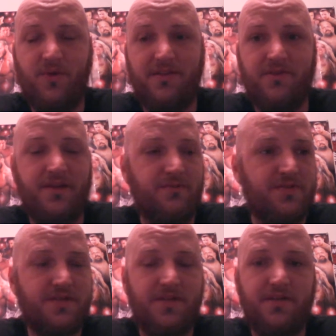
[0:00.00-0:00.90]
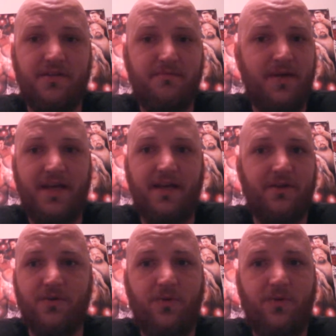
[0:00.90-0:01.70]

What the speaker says: Whether it was good, bad, or